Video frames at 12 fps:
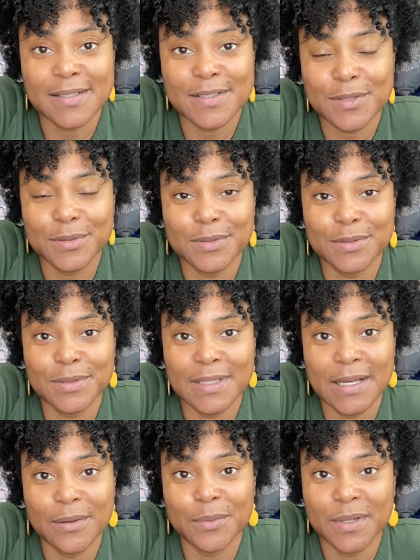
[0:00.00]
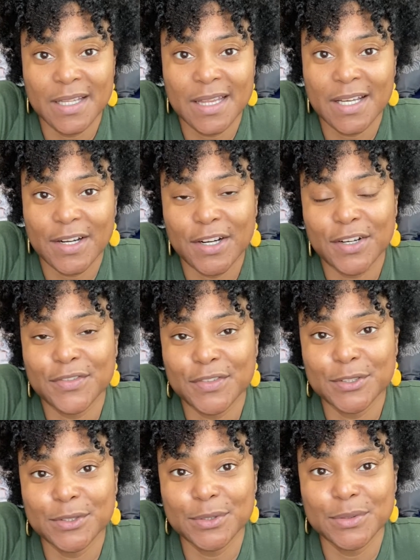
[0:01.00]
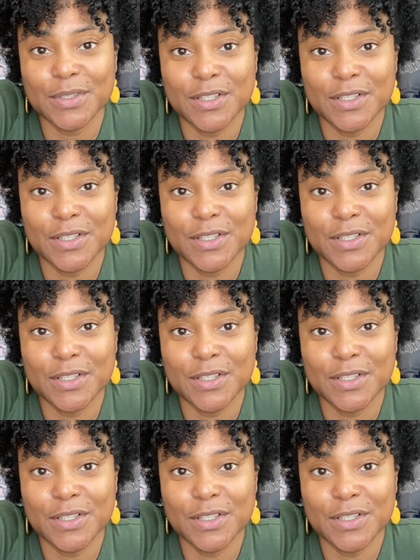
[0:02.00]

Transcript: school with her food,